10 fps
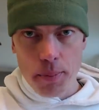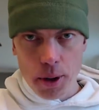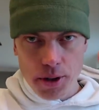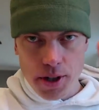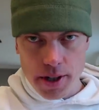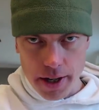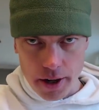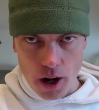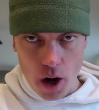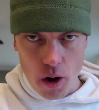Purchased
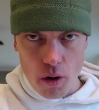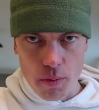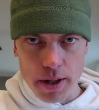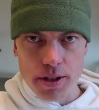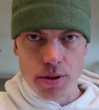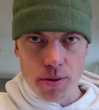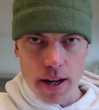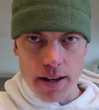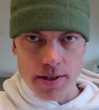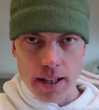their home in
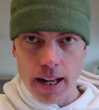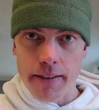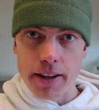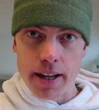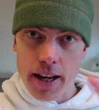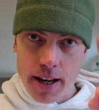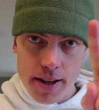2011.